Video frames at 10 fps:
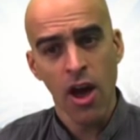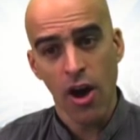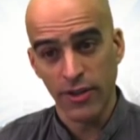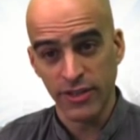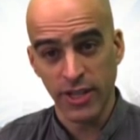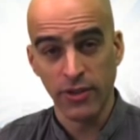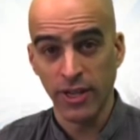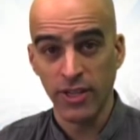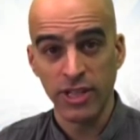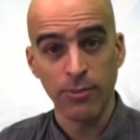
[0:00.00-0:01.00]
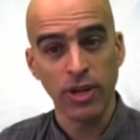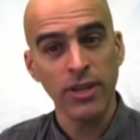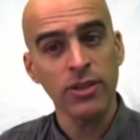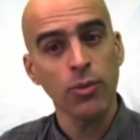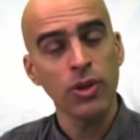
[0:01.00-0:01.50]
On Saturday, December 8th,
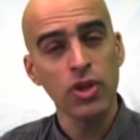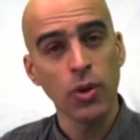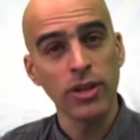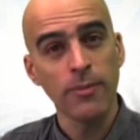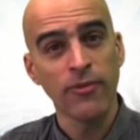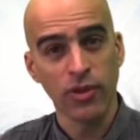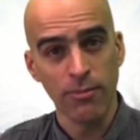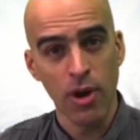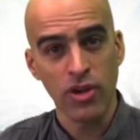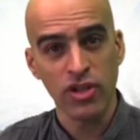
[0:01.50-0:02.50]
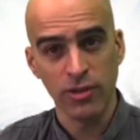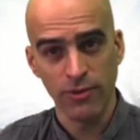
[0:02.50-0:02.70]
we joined them for a march and